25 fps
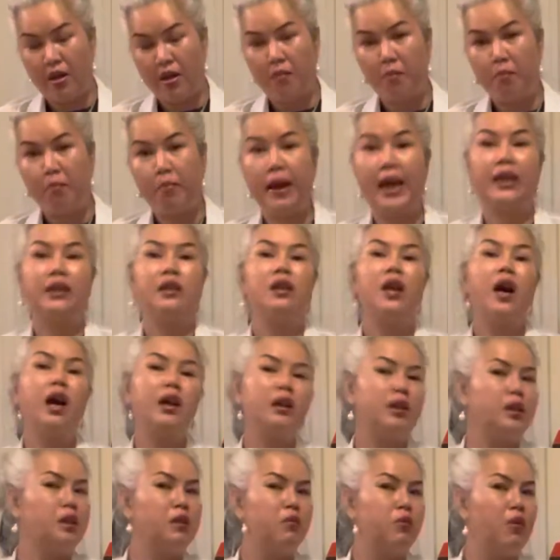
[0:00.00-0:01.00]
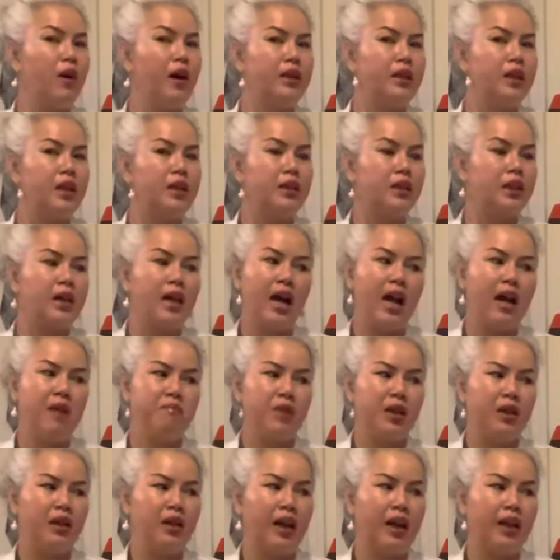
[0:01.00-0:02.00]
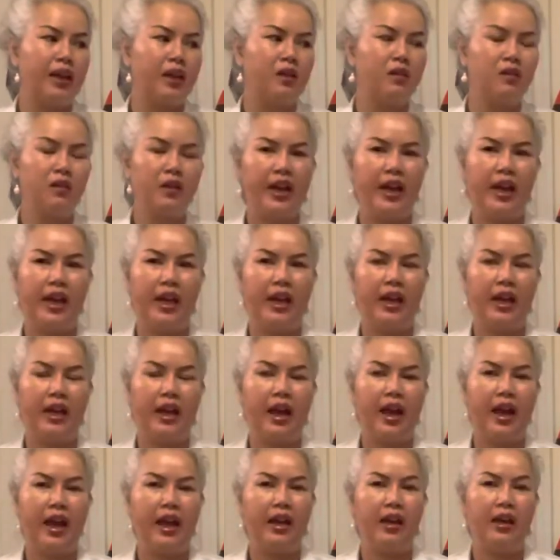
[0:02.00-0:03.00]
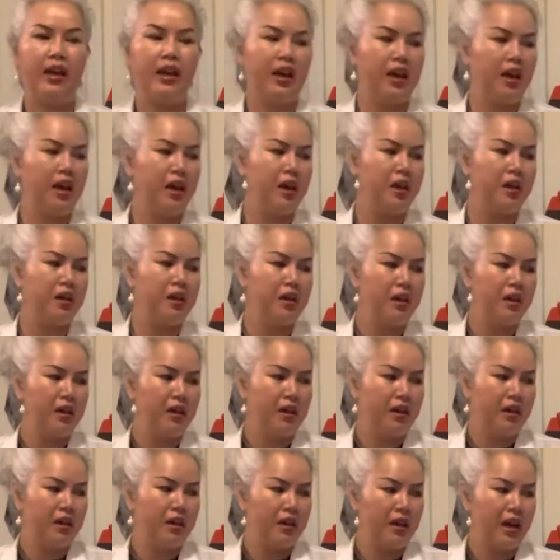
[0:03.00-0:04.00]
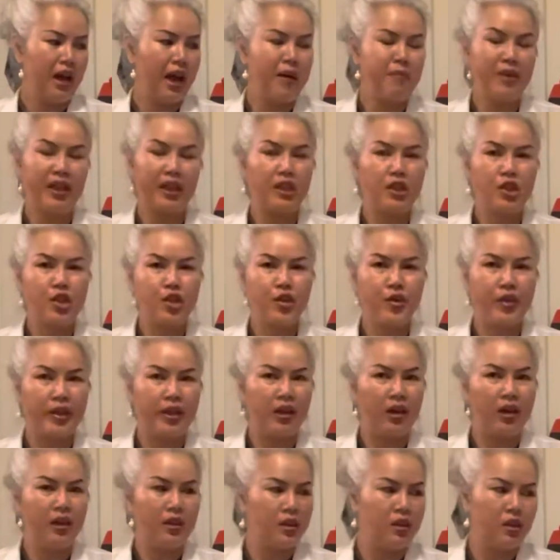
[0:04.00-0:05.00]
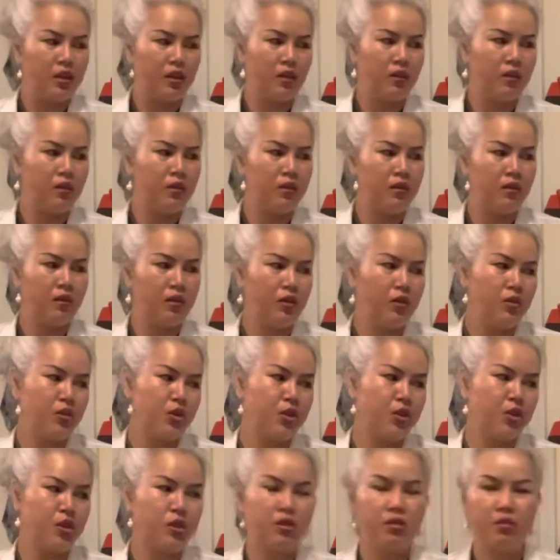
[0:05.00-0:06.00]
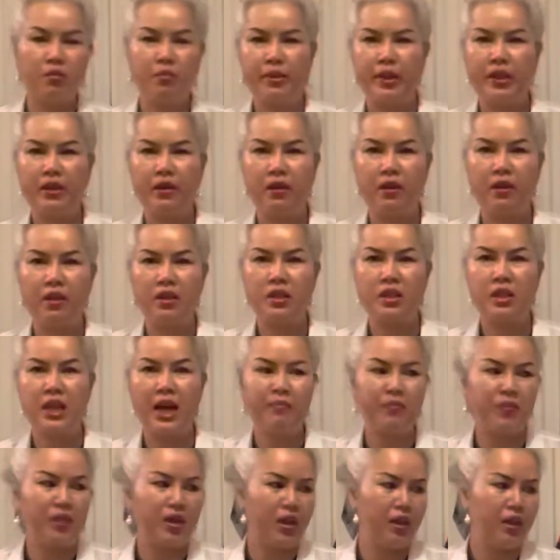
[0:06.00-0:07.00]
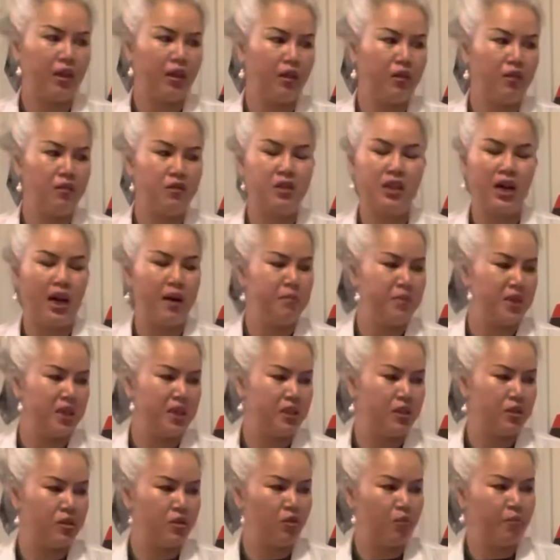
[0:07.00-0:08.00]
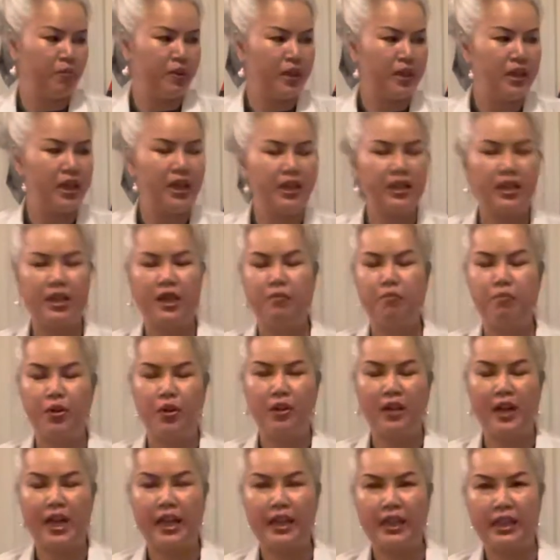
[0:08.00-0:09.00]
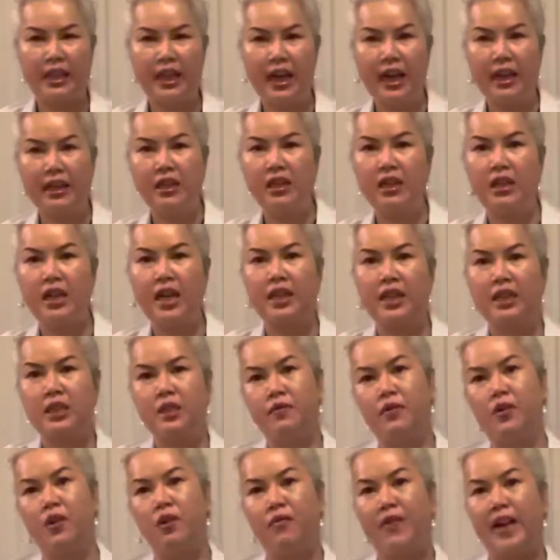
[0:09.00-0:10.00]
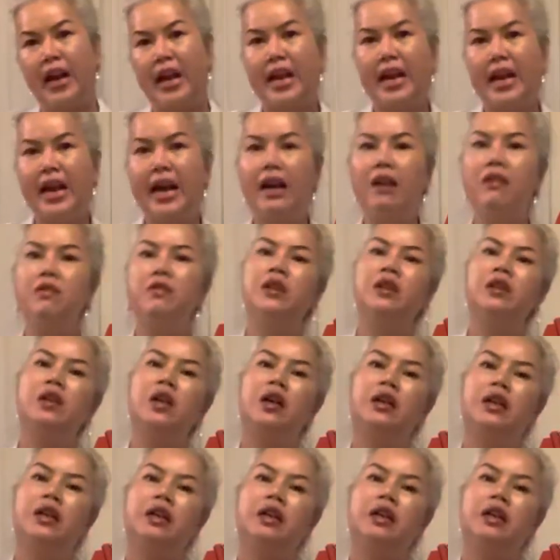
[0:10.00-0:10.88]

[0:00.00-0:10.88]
But not the one that come and like, okay, hey, here, I make a trick on you, you stupid or something, you dumb and stupid, and then put like that the next 4 or 5 hours, not